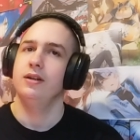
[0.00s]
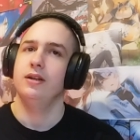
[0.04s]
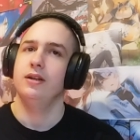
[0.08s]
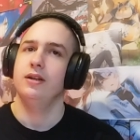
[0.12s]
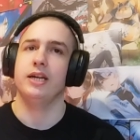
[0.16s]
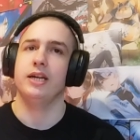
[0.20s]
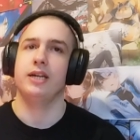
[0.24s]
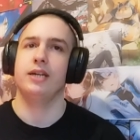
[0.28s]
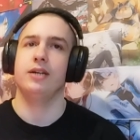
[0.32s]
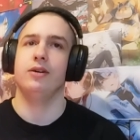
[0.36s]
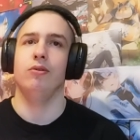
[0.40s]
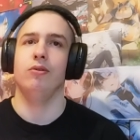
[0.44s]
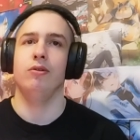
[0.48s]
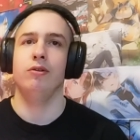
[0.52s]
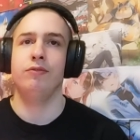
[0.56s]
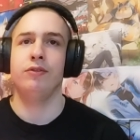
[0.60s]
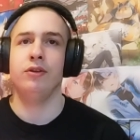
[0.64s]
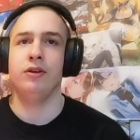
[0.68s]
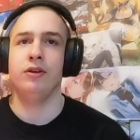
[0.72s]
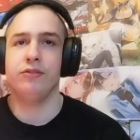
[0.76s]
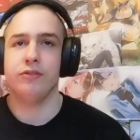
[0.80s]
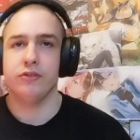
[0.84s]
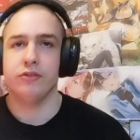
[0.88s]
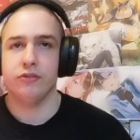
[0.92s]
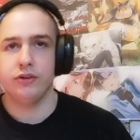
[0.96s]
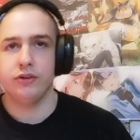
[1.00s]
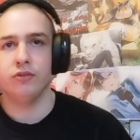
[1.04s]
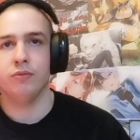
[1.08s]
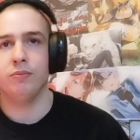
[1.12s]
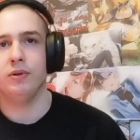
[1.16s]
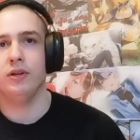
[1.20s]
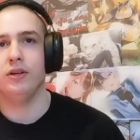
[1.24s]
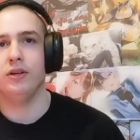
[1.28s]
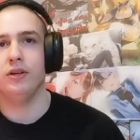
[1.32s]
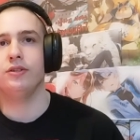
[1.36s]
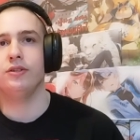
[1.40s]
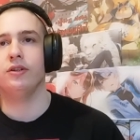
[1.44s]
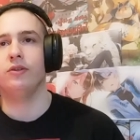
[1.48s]
Like all of the Nijisanji
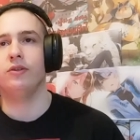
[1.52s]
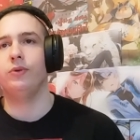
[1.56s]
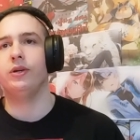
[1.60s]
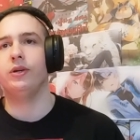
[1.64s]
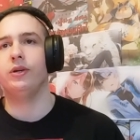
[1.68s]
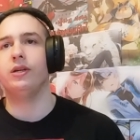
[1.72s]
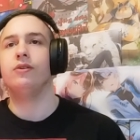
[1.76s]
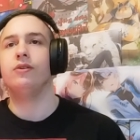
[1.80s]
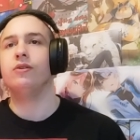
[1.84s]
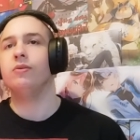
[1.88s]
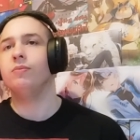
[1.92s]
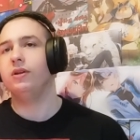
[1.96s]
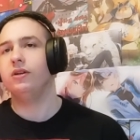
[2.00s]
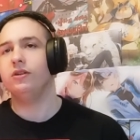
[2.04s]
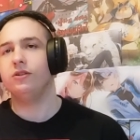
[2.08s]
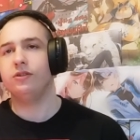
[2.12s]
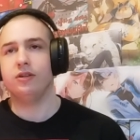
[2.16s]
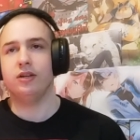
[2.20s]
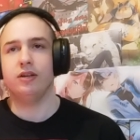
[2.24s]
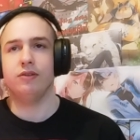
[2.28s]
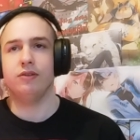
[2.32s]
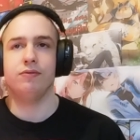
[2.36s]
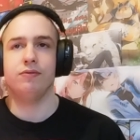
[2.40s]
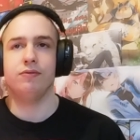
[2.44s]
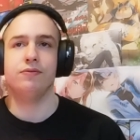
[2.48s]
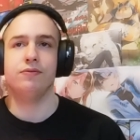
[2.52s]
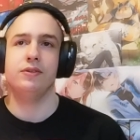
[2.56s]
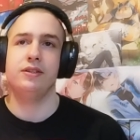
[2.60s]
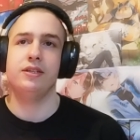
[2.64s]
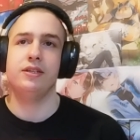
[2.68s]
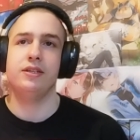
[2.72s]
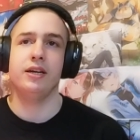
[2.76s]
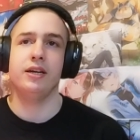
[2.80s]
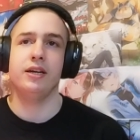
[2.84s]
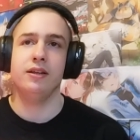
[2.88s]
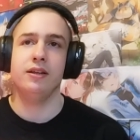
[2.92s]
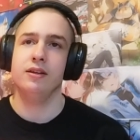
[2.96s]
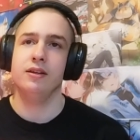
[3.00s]
compilation, weekly compilation have
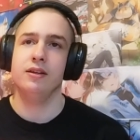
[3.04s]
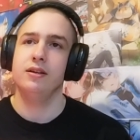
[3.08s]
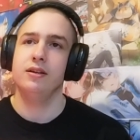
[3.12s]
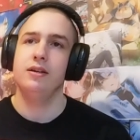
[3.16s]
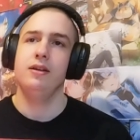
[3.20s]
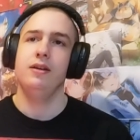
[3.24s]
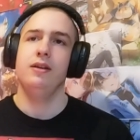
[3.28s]
died.